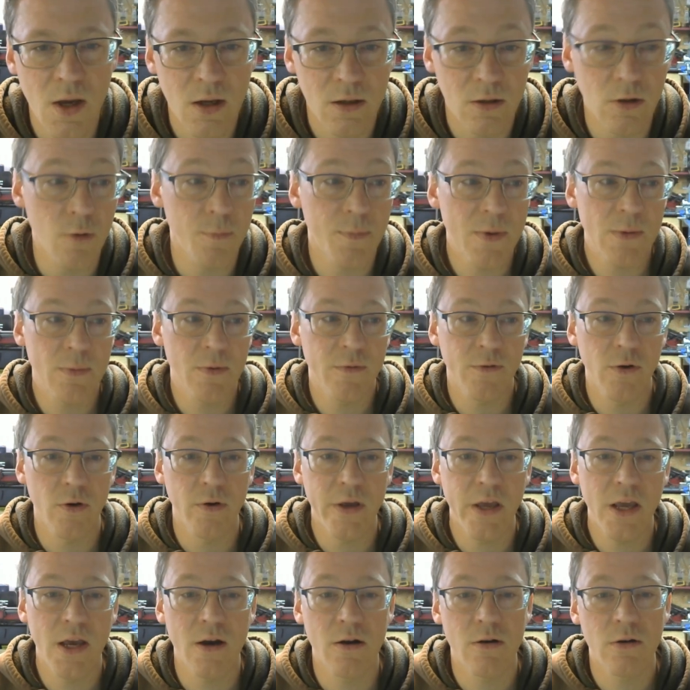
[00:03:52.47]
a lot of people have got
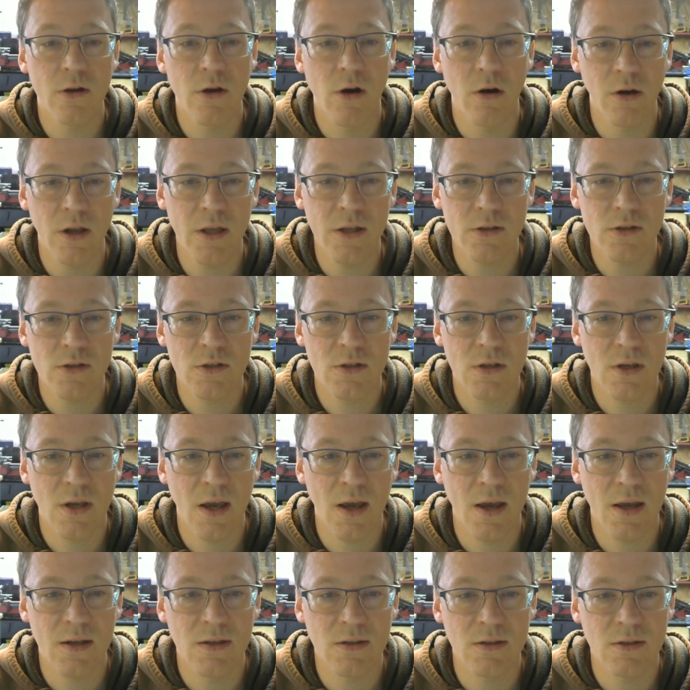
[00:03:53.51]
ER collets
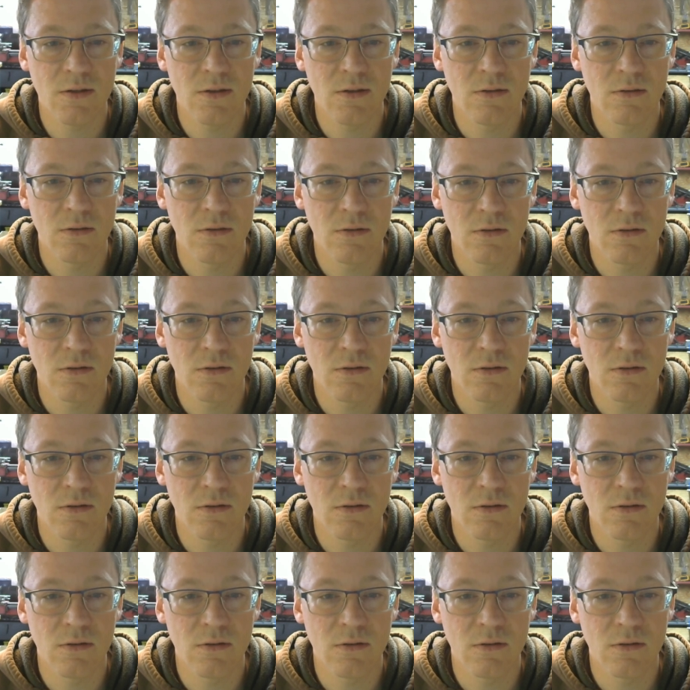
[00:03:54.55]
and